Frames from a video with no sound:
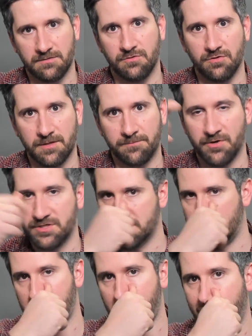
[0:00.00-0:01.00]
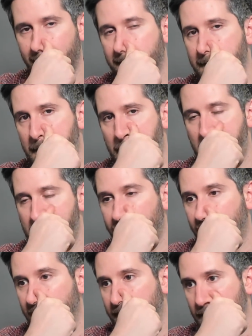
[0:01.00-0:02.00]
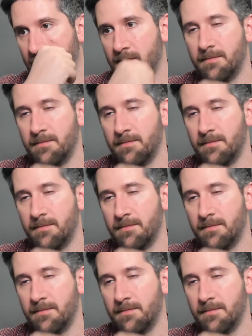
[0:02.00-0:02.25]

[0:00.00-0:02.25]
You're a good person, and I think